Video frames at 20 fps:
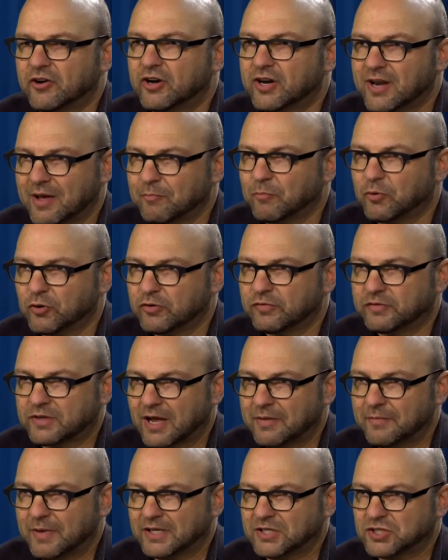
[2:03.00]
are a number of
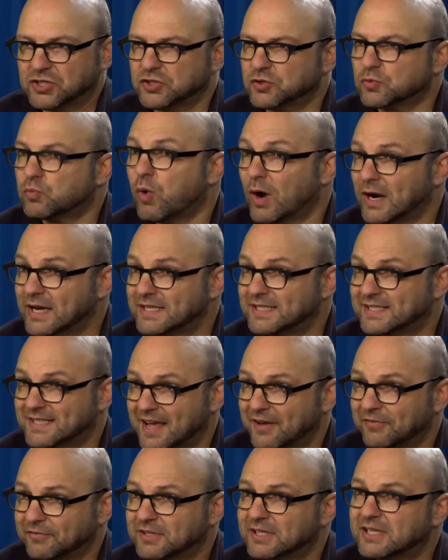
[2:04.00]
dimensions. One is
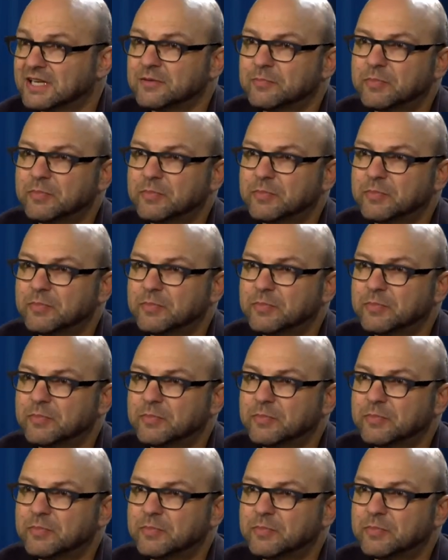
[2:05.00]
definitely